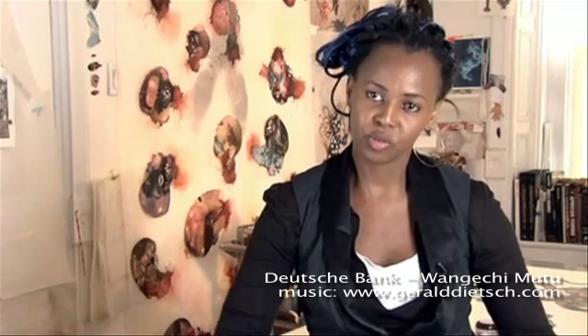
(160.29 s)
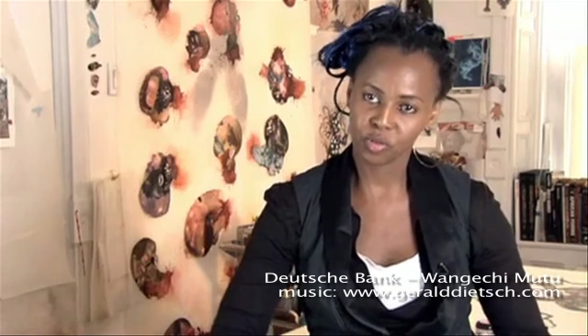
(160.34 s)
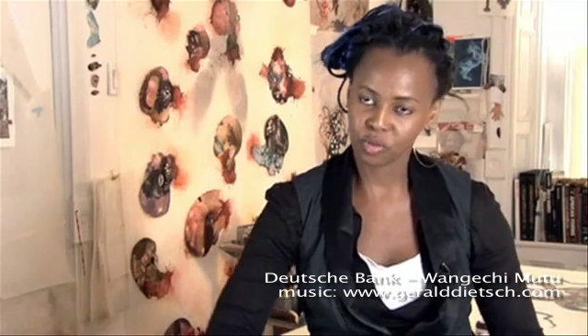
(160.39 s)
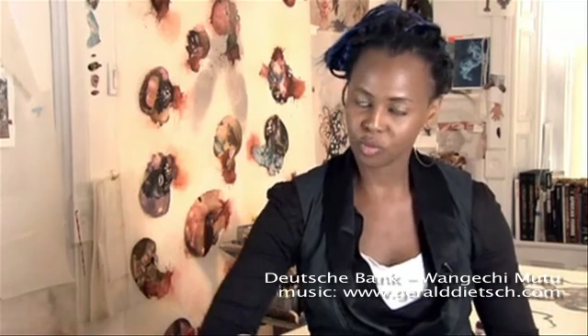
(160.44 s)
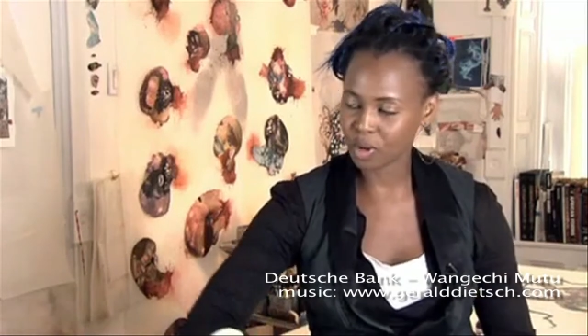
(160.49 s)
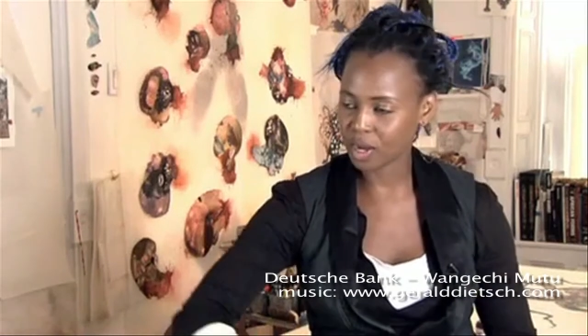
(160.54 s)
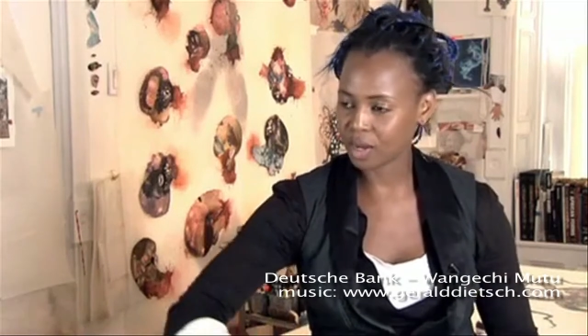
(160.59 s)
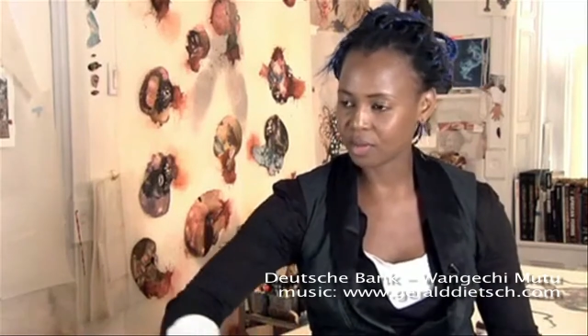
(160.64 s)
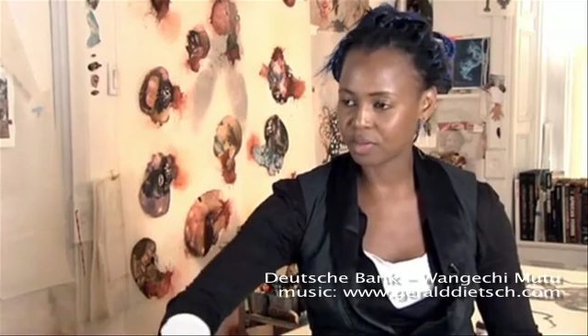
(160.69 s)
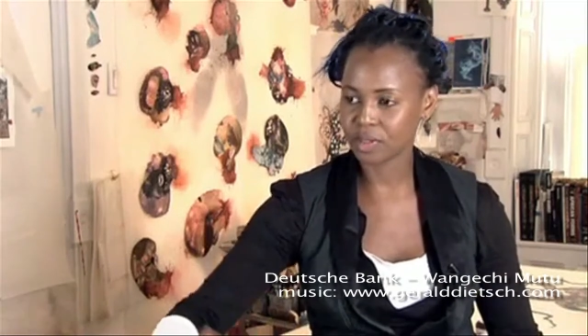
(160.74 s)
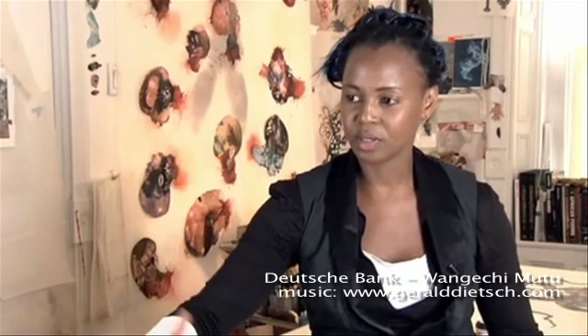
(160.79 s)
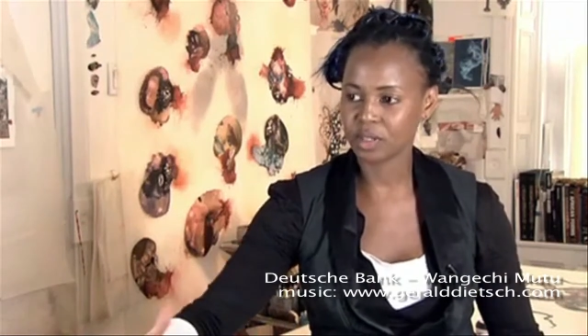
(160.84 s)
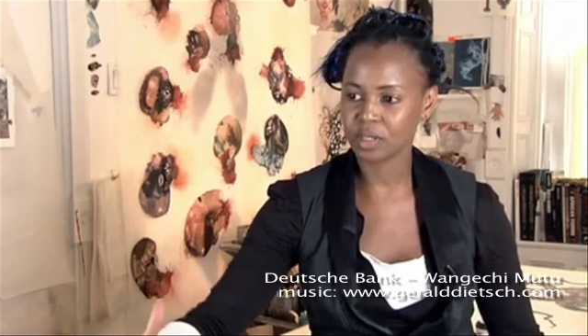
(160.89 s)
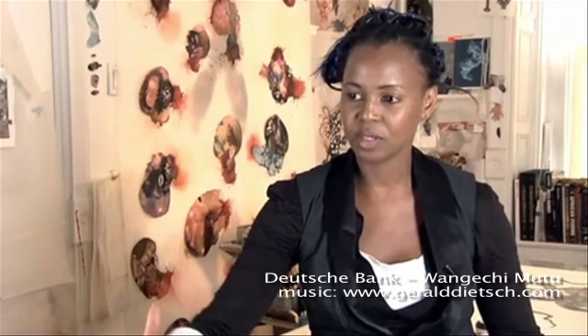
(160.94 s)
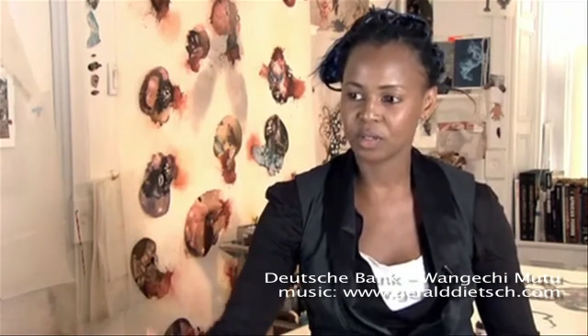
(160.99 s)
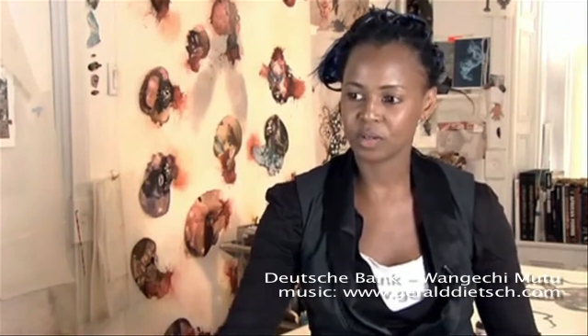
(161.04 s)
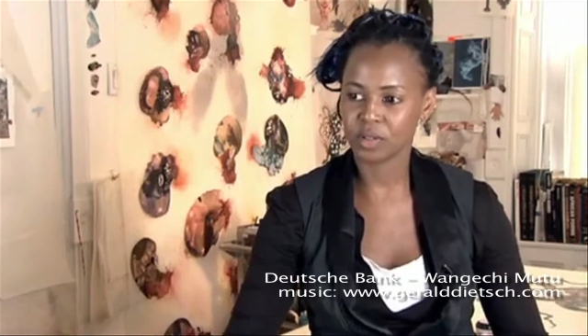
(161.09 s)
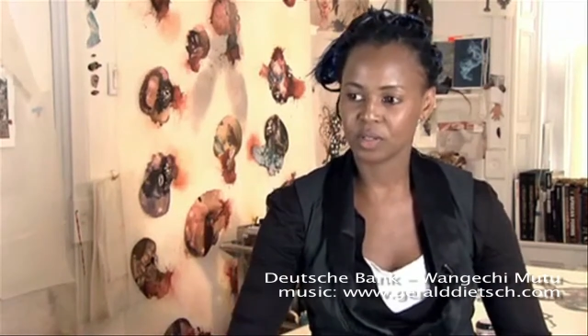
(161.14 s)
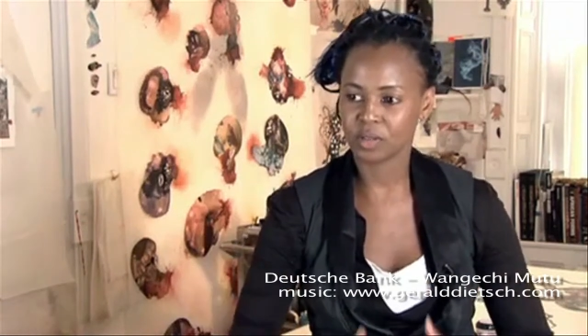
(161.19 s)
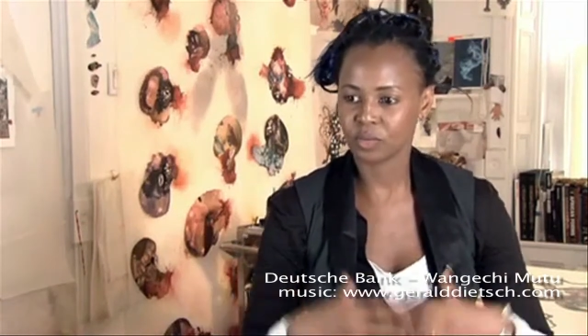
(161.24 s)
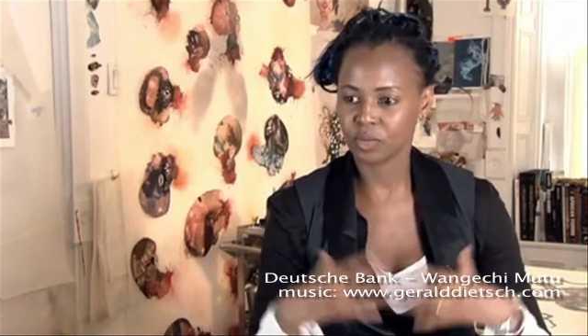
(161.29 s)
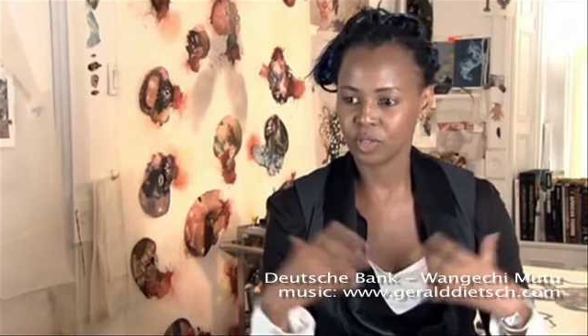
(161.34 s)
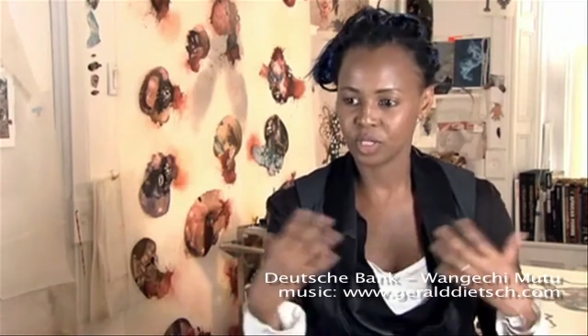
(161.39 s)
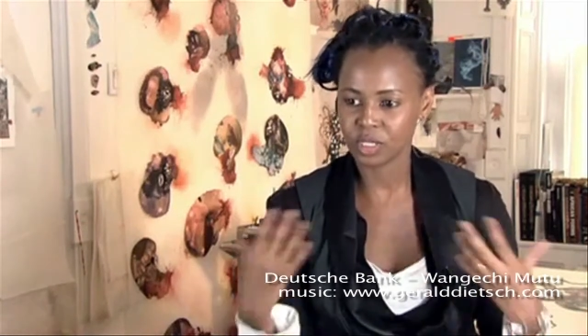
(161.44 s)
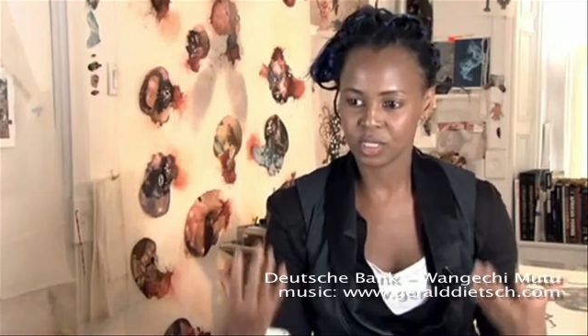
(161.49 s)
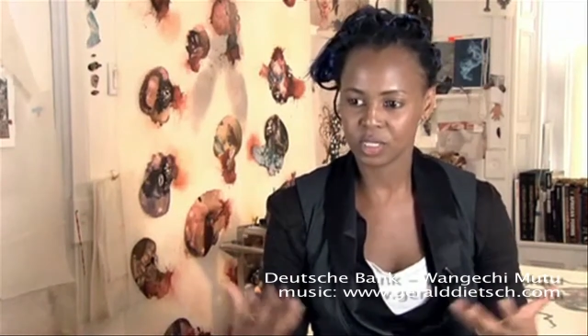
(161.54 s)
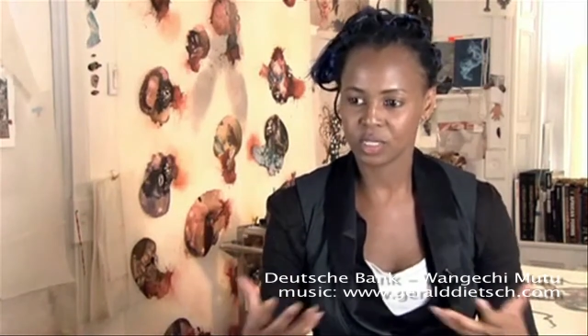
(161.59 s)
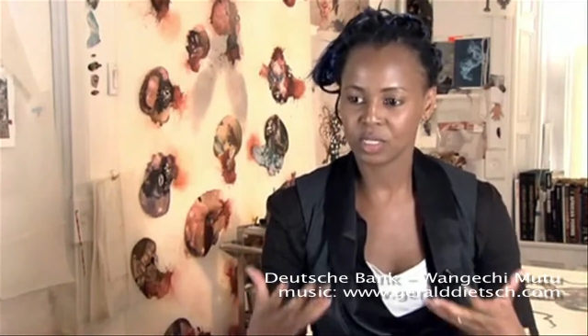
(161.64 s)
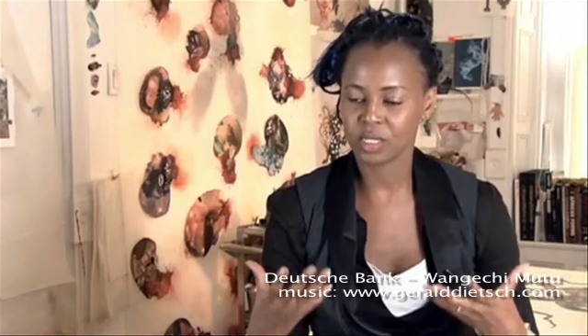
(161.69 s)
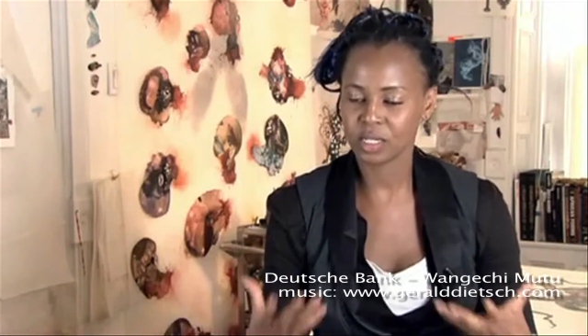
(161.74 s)
throughout the year and
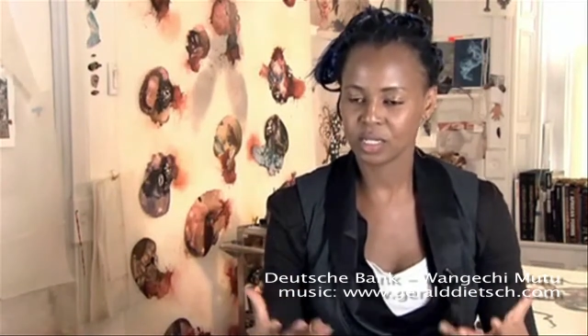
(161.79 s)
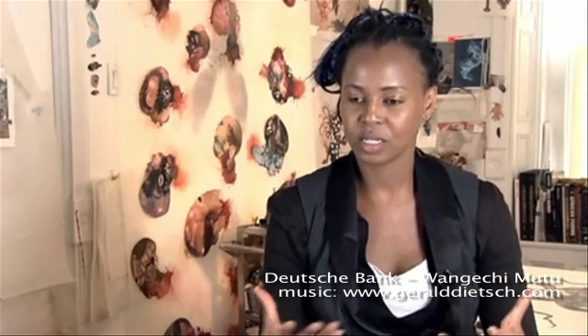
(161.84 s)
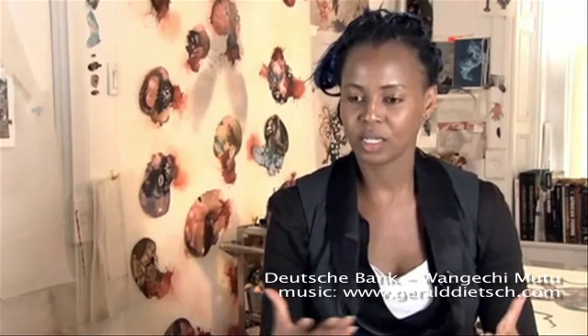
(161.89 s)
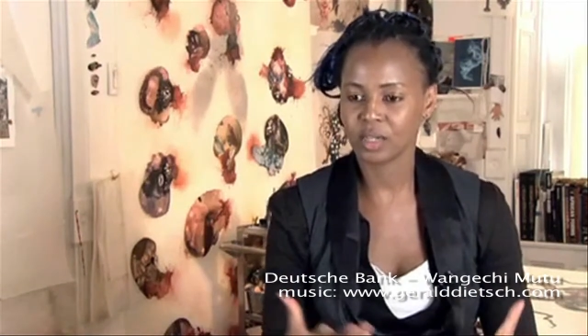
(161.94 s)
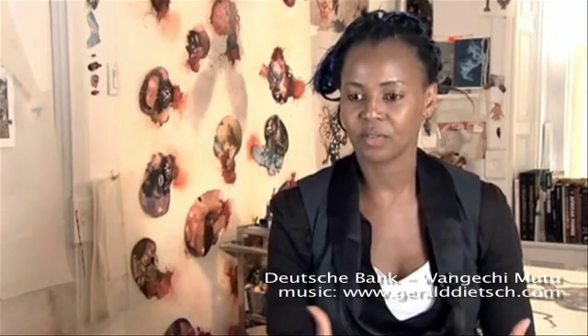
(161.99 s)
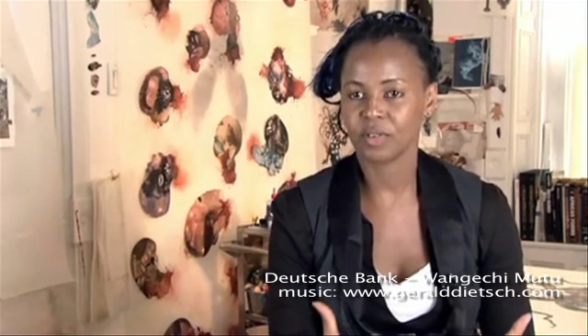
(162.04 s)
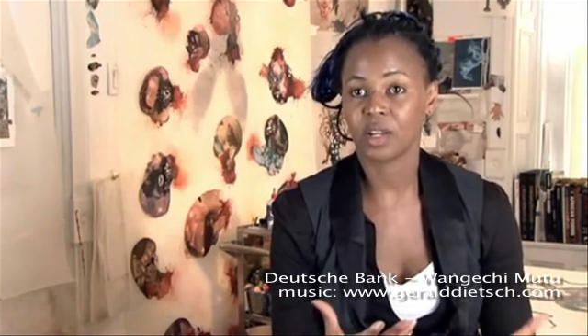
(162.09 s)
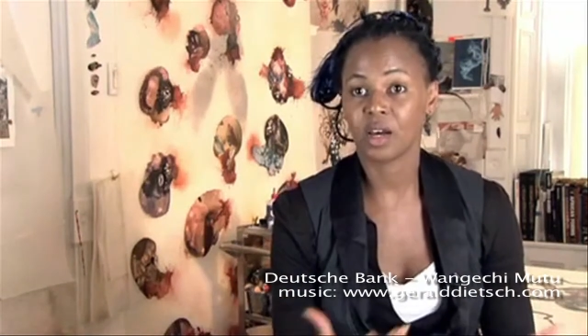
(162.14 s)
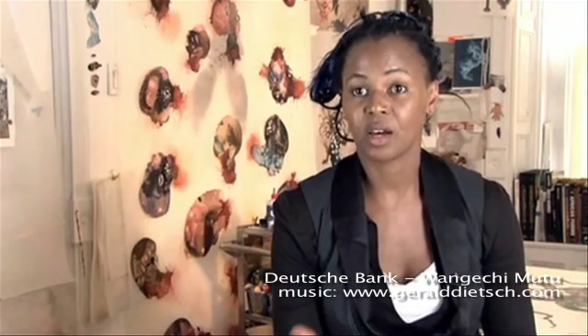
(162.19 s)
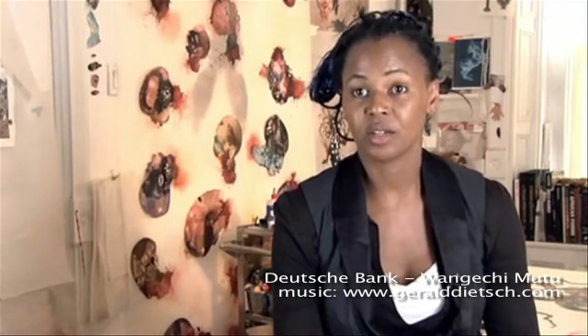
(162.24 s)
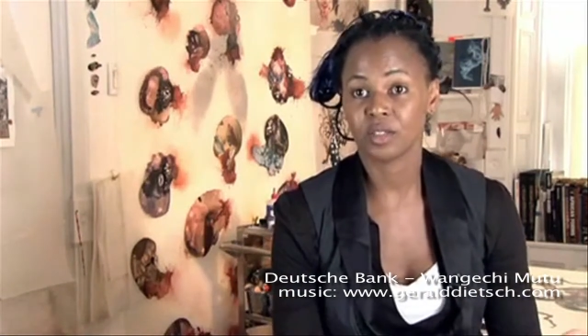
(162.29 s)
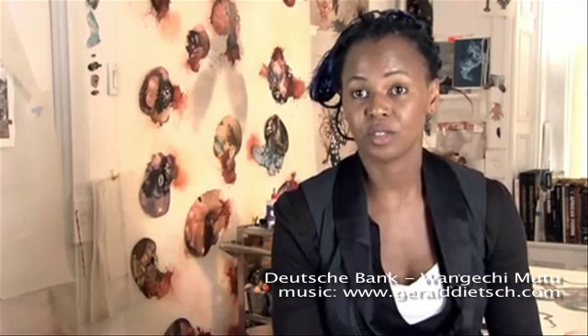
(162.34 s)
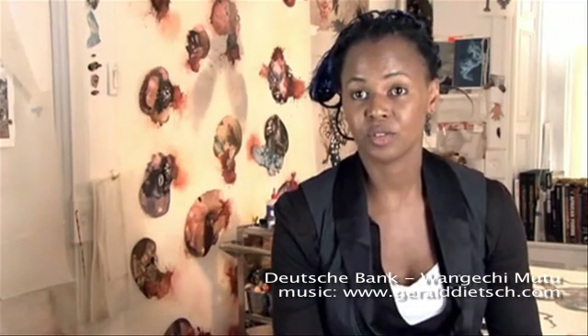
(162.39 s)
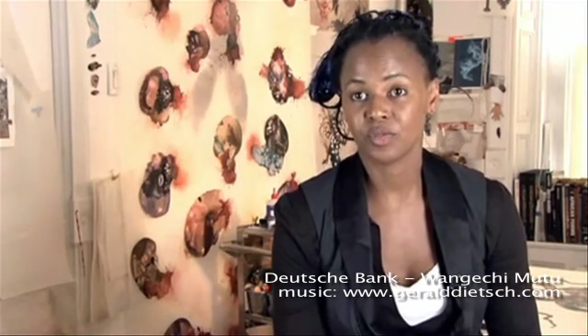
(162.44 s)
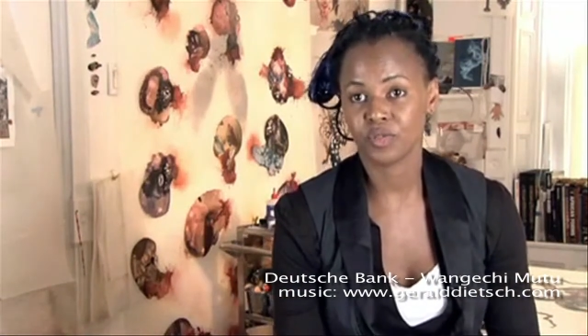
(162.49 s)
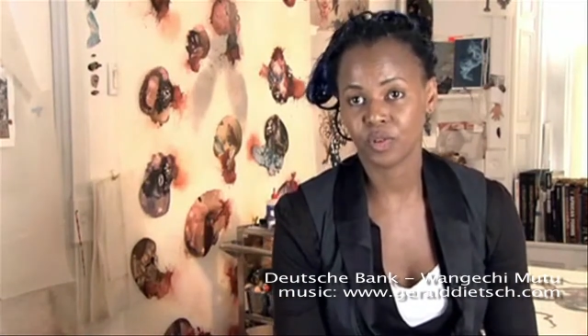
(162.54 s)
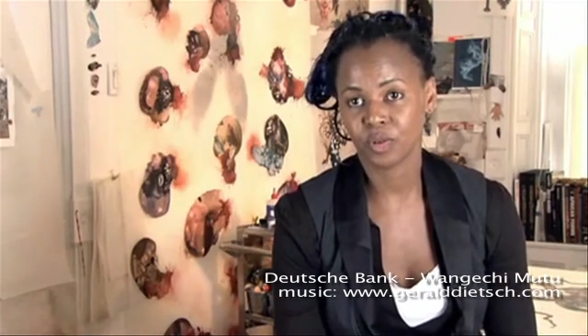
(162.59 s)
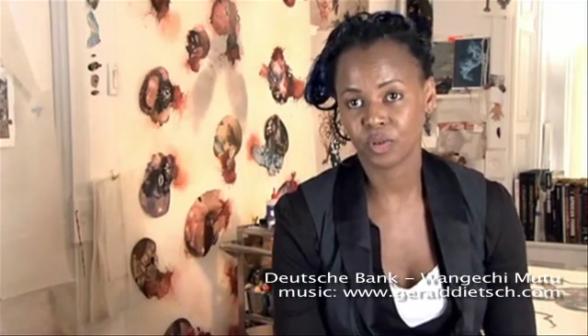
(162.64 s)
really and give an artist